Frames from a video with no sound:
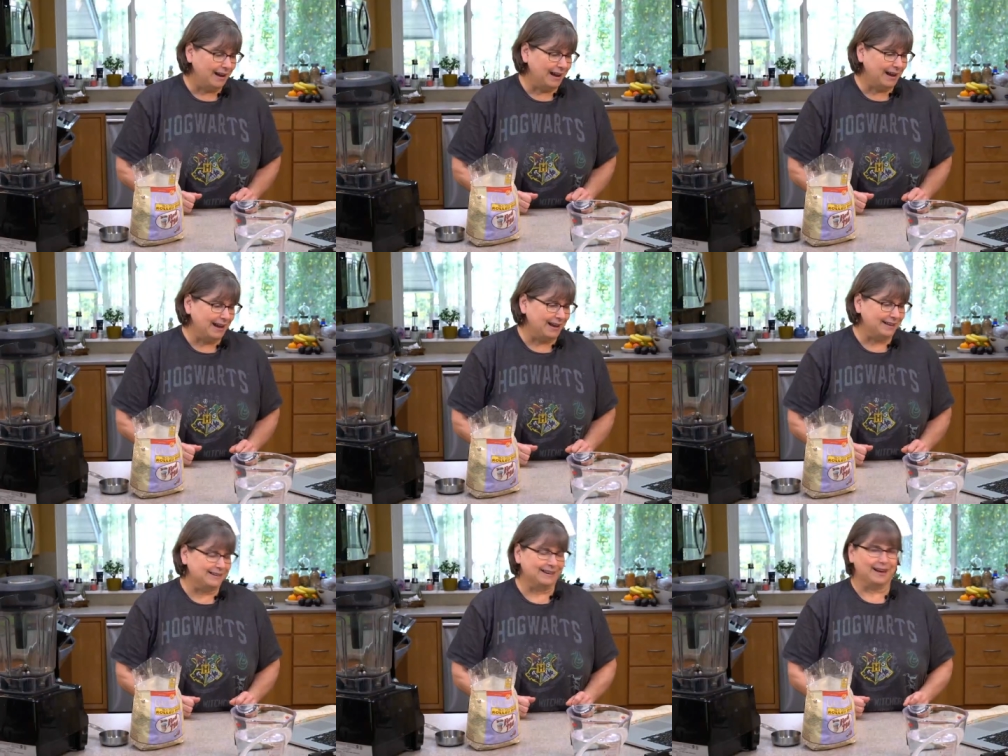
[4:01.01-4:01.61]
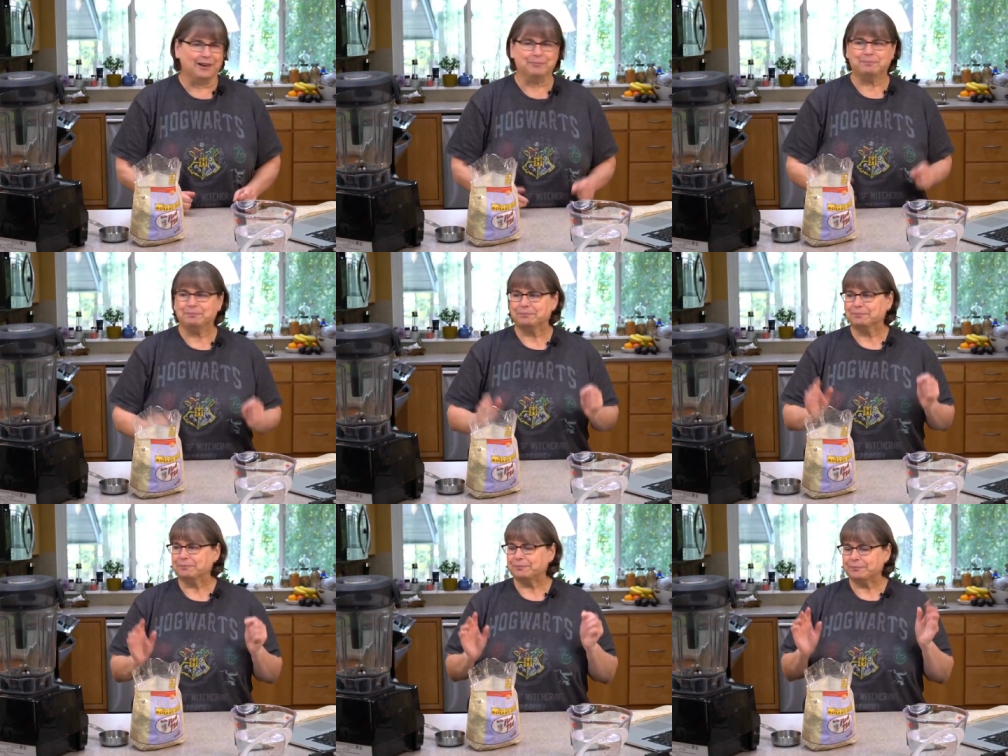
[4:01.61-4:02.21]
And um,
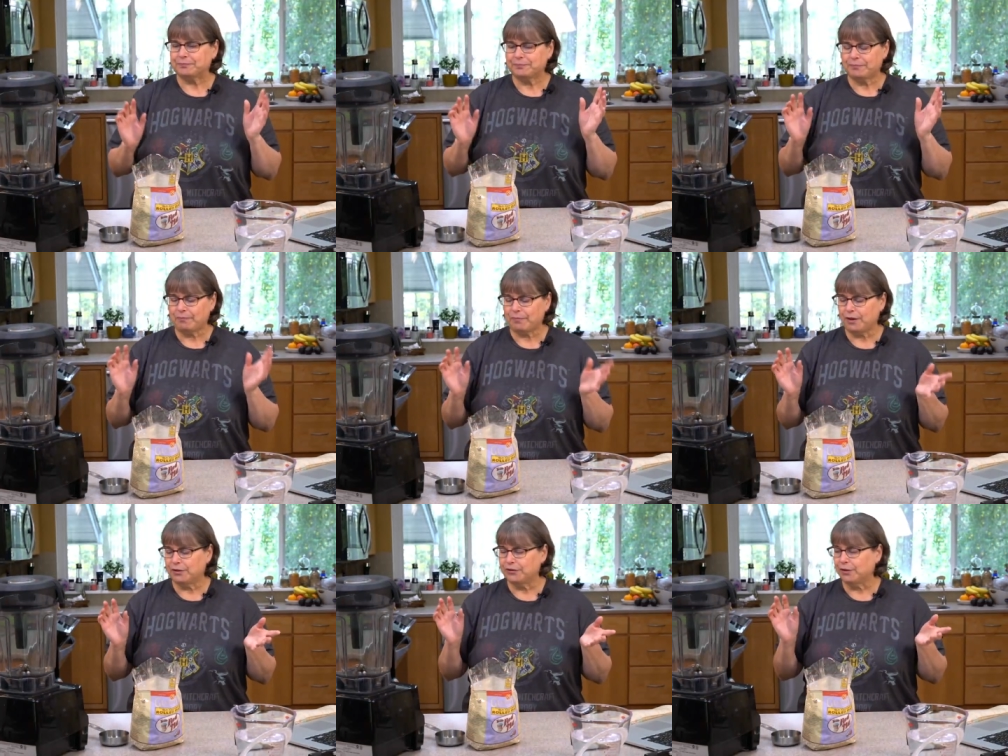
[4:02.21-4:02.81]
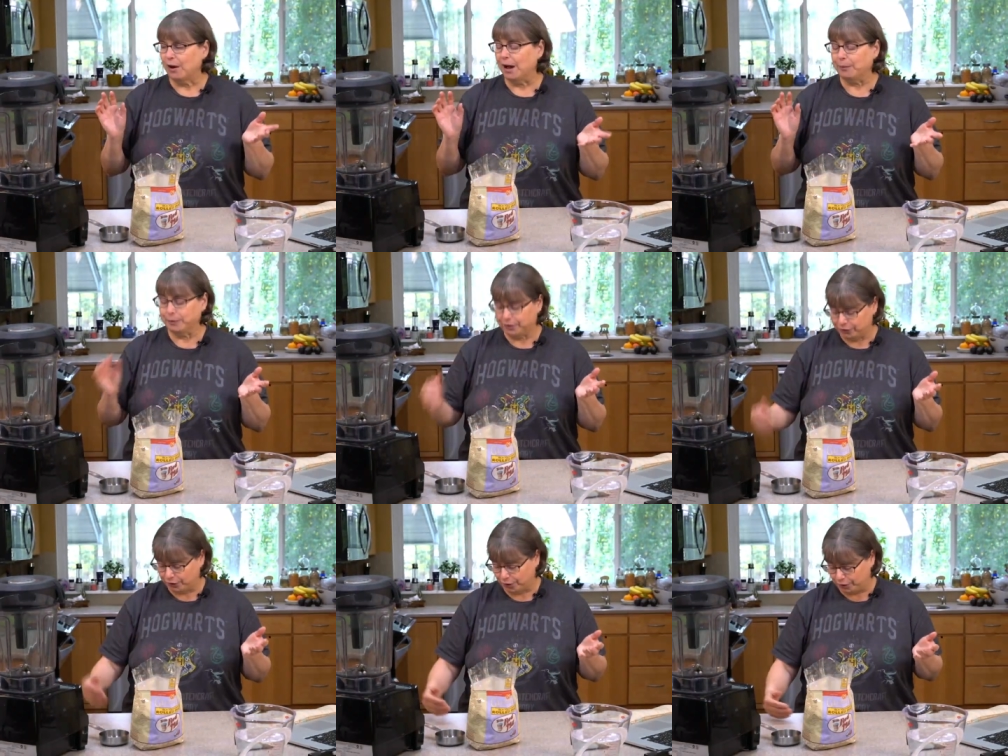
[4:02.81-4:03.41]
so I'm
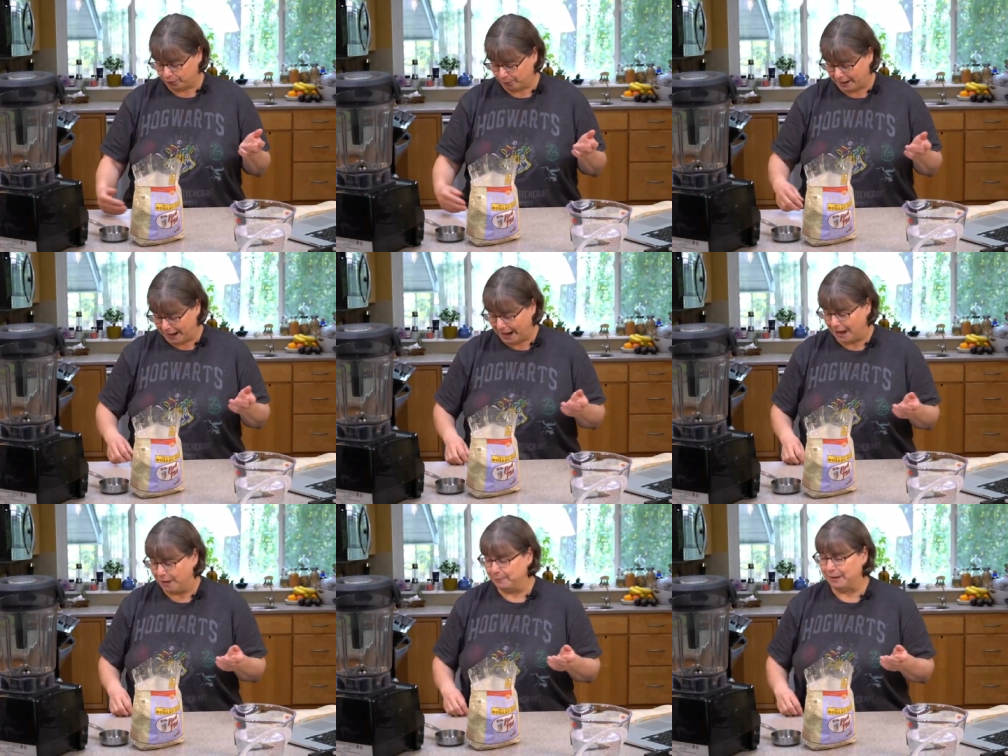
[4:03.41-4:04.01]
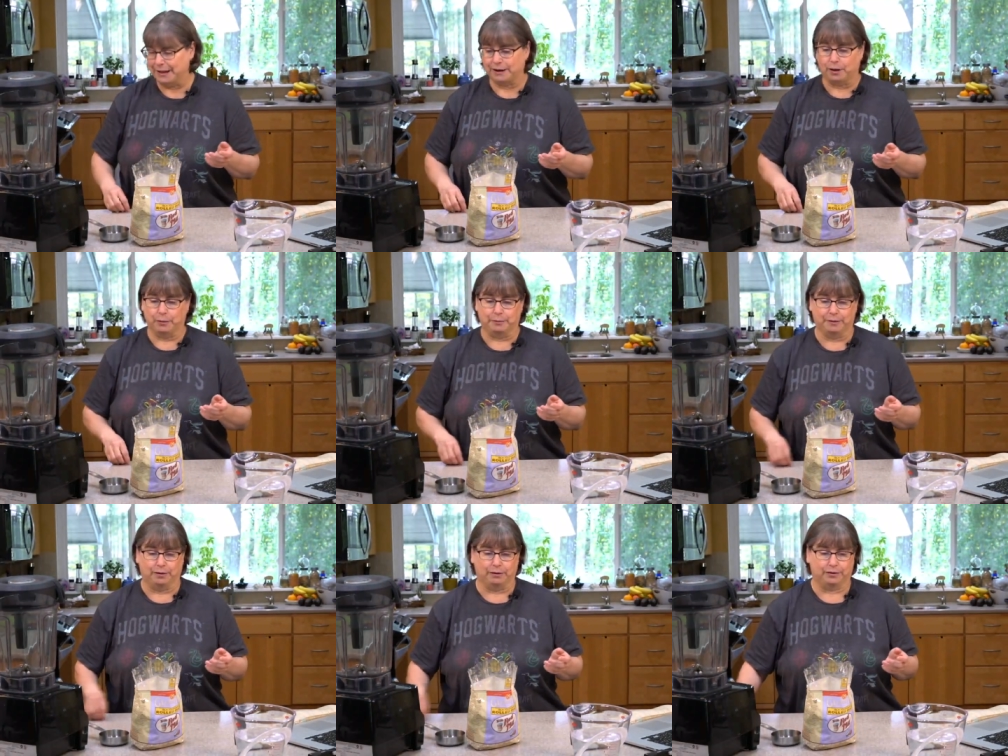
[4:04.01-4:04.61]
going to show you the way I make
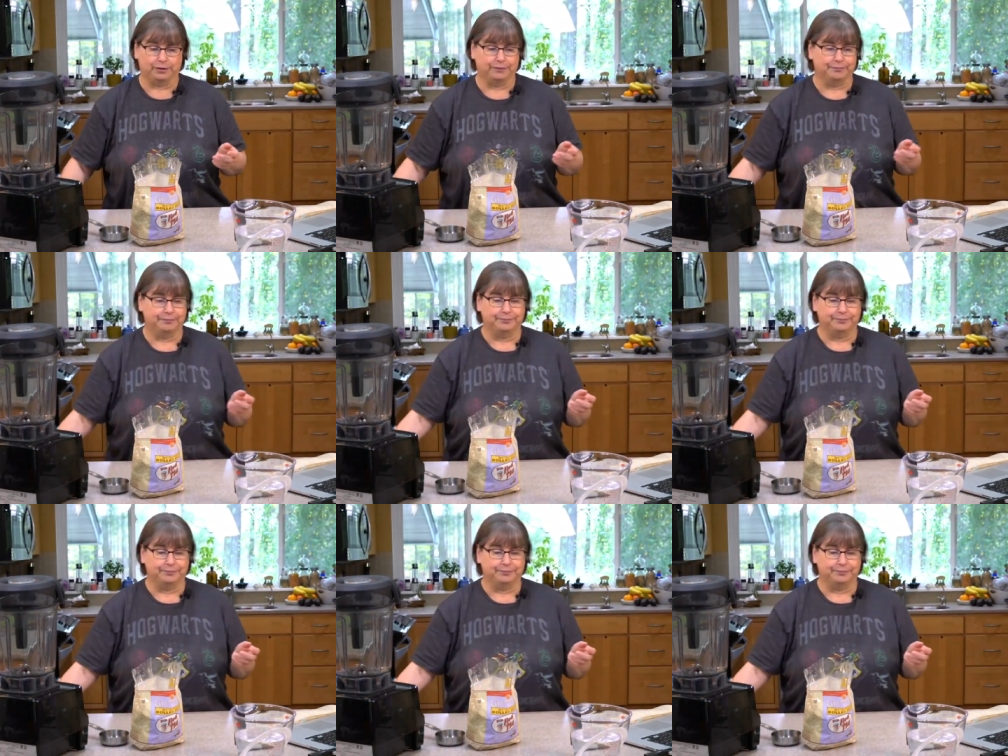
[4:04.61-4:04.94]
oat milk.